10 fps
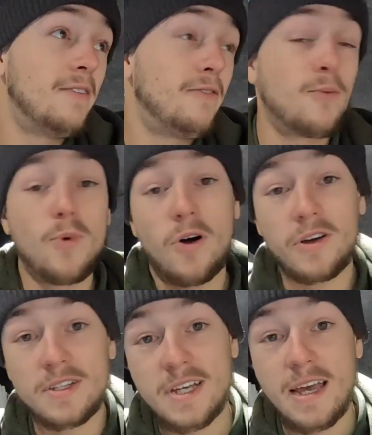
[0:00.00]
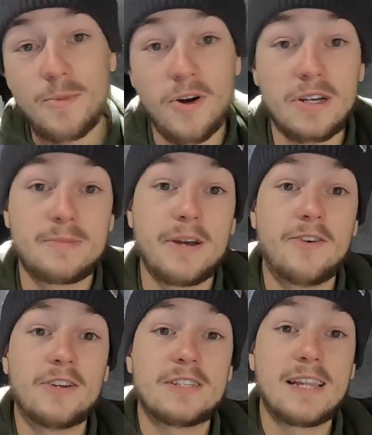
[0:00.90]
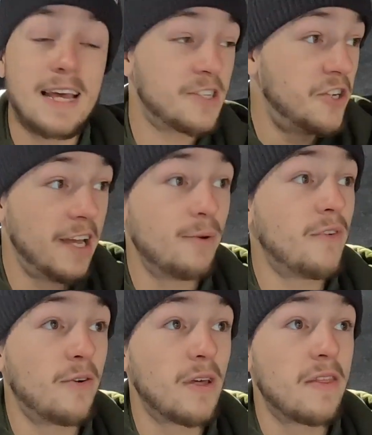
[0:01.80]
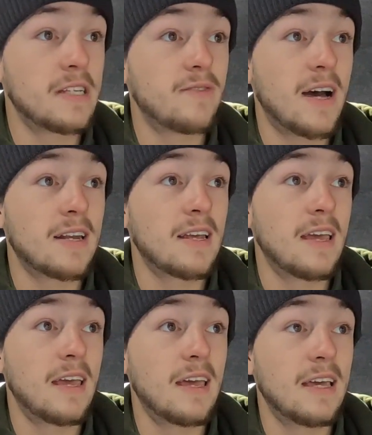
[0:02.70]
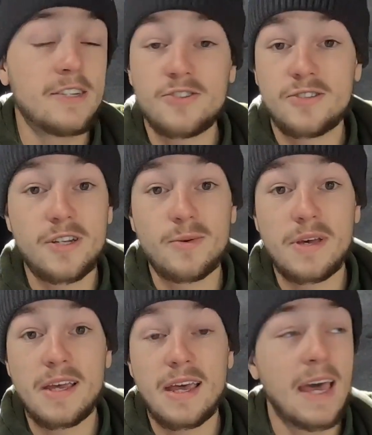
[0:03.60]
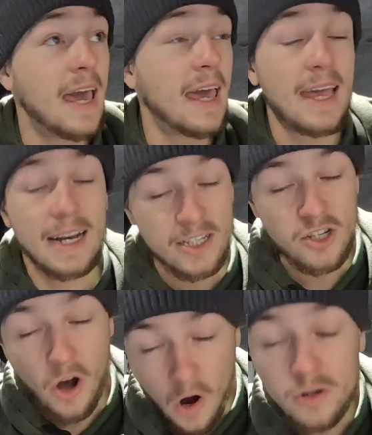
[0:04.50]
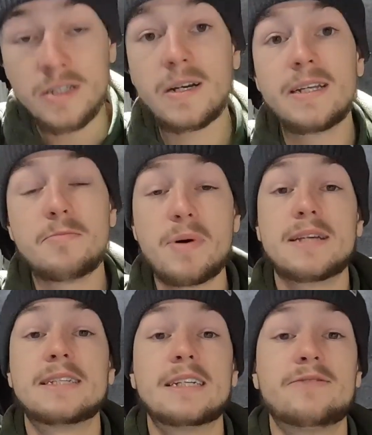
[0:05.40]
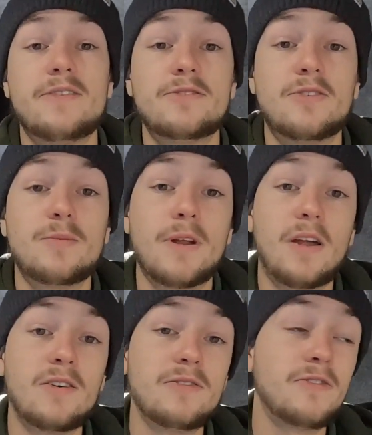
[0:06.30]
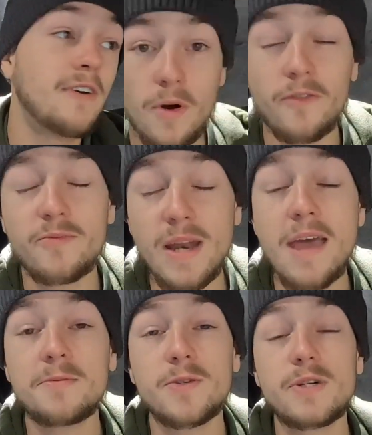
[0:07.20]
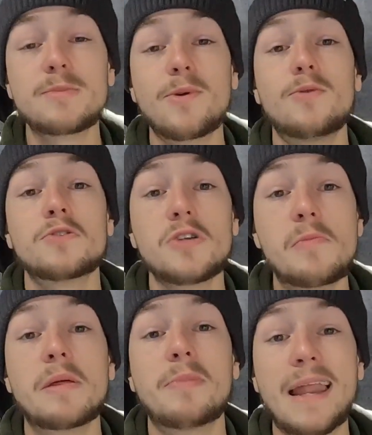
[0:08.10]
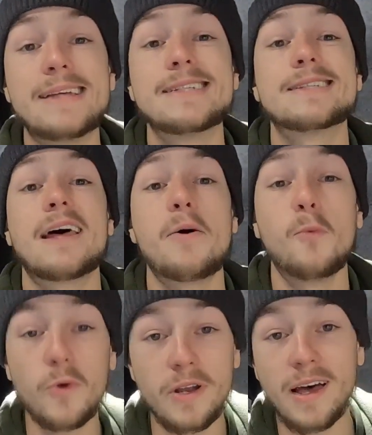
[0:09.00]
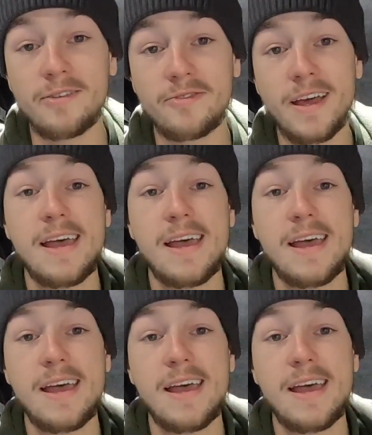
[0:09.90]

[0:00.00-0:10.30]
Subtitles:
from what I can say in my experience, the last year of owning this van is just do it. It is honestly the best thing I've ever done in my life. I've been able to explore so many places that I wouldn't have